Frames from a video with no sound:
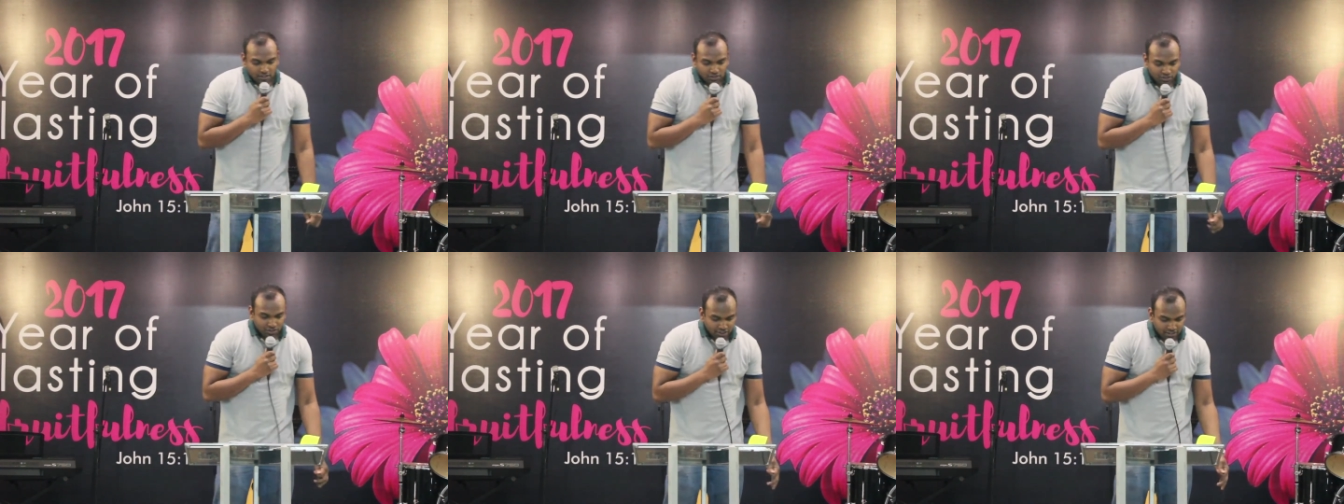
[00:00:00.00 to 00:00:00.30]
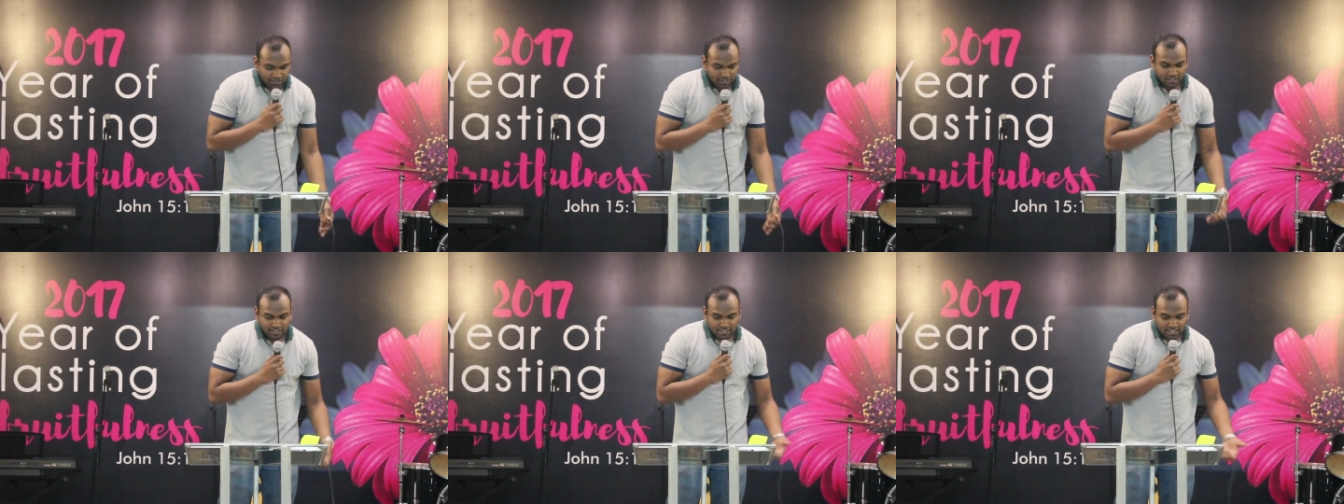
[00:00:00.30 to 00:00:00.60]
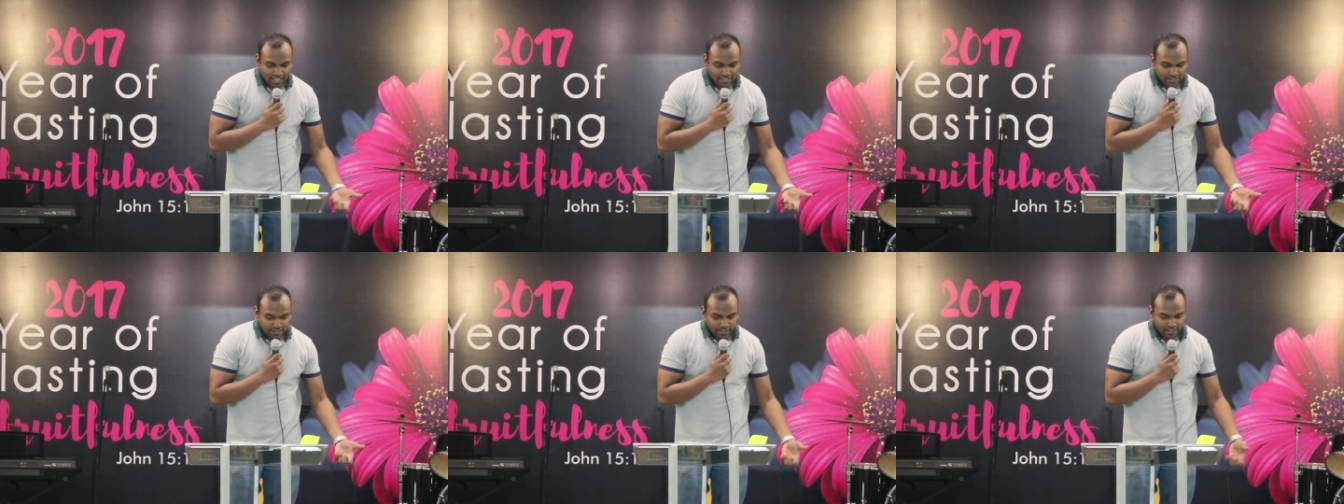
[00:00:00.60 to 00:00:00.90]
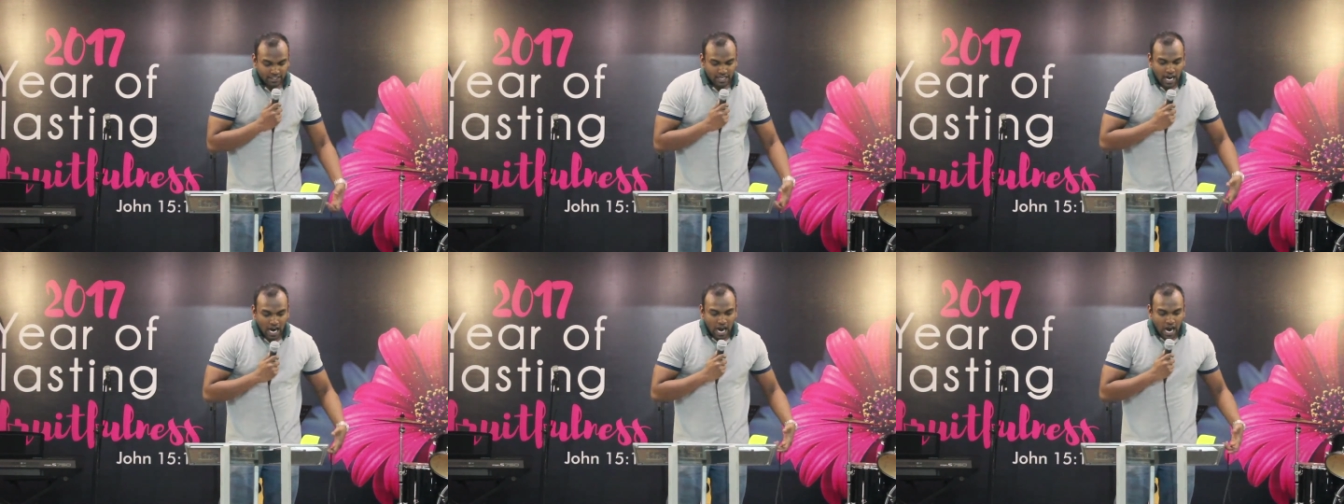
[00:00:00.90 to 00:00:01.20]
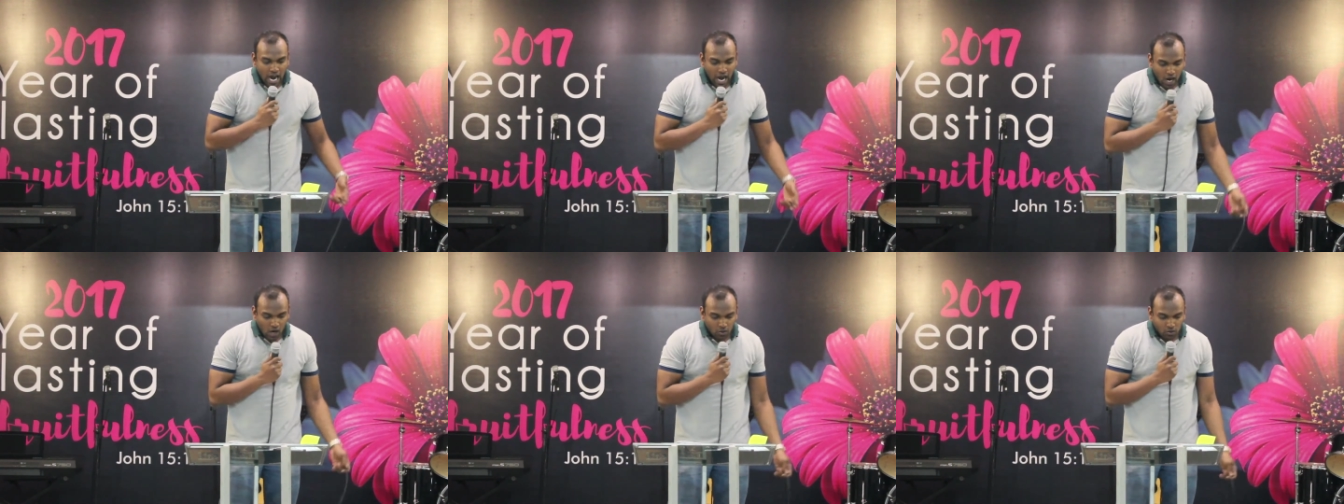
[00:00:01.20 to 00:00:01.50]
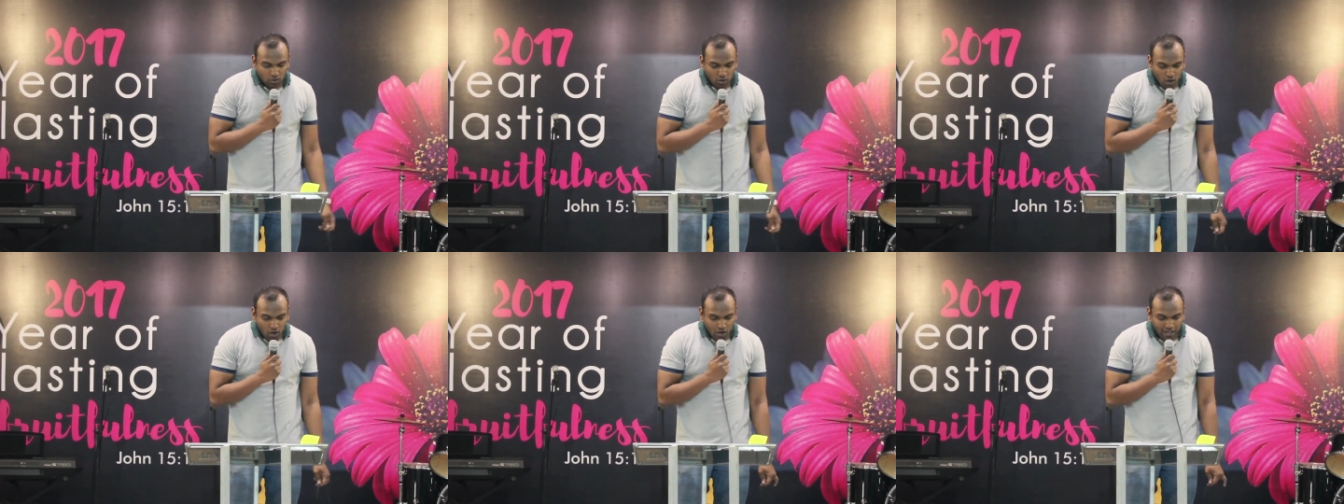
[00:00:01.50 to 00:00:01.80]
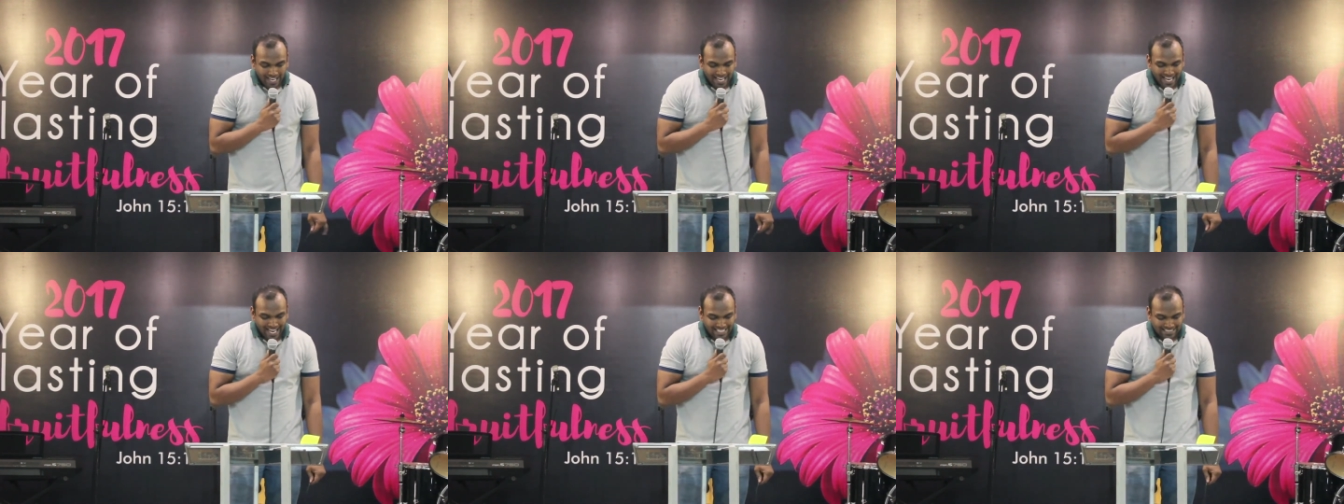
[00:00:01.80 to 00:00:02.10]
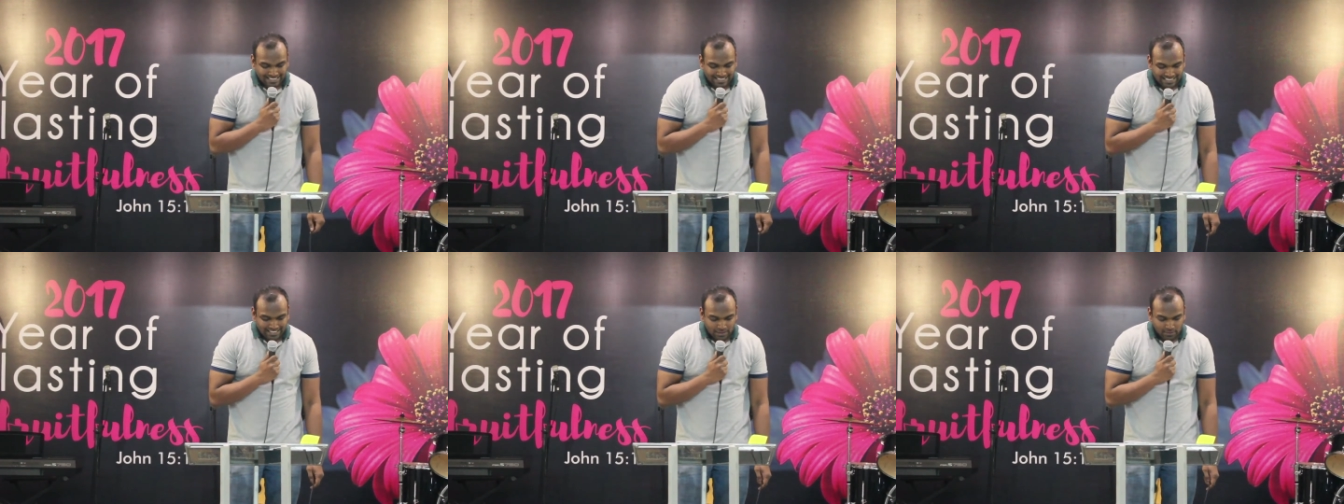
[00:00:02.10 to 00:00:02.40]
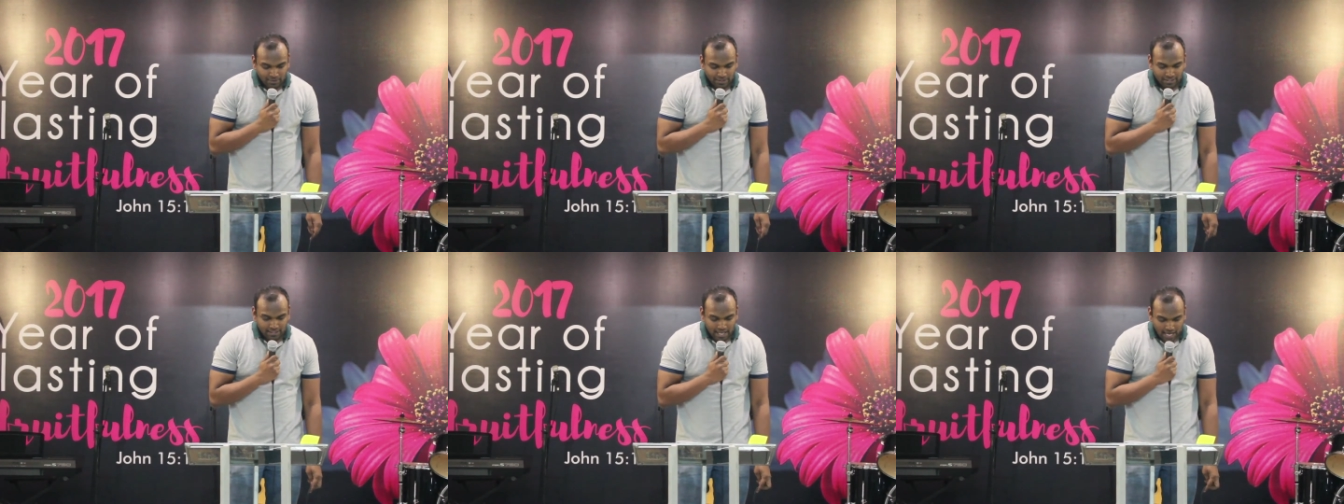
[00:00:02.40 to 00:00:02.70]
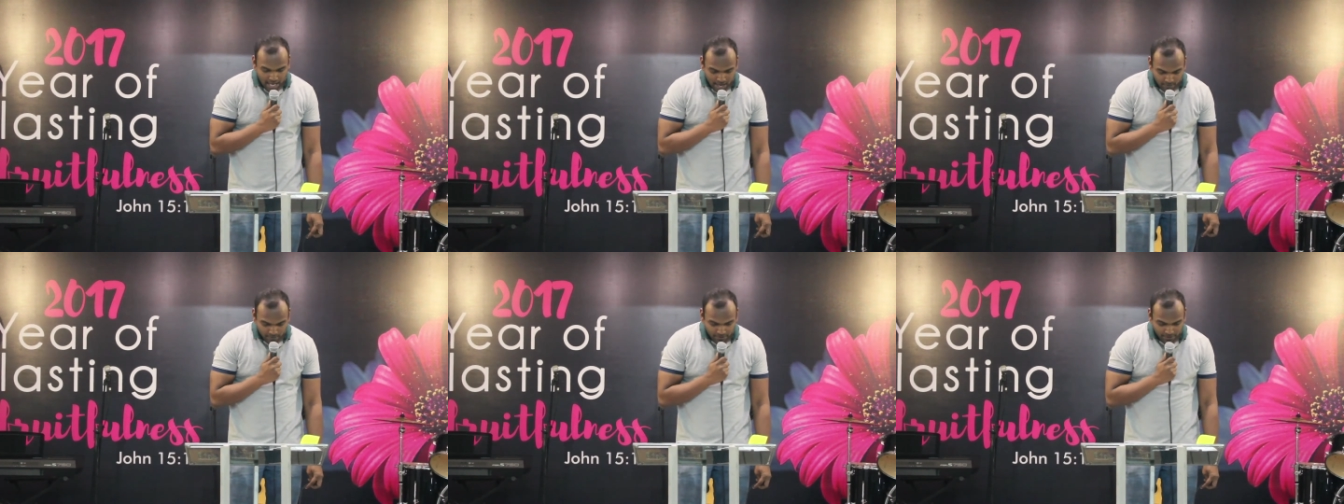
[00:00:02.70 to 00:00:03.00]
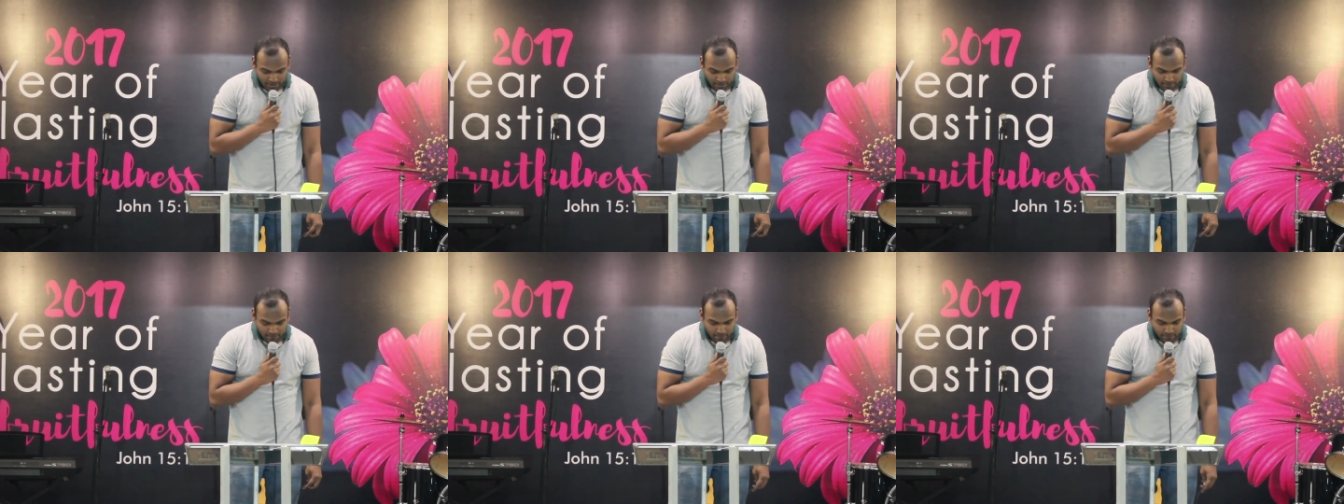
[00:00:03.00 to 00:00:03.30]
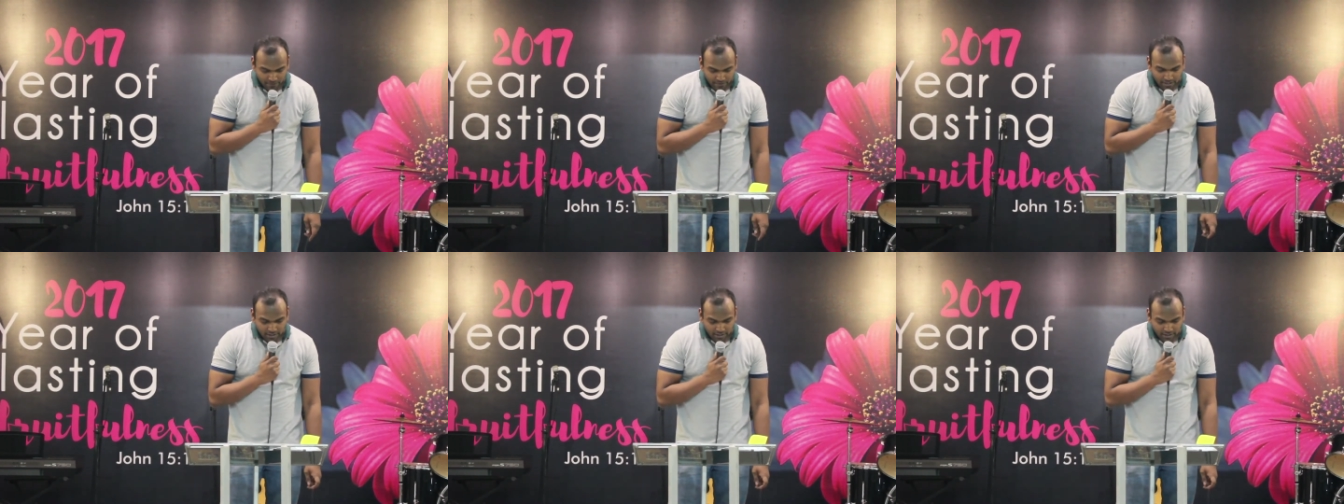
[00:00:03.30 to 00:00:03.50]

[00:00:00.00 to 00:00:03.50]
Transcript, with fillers: Jesus is asking, How long has this been happening?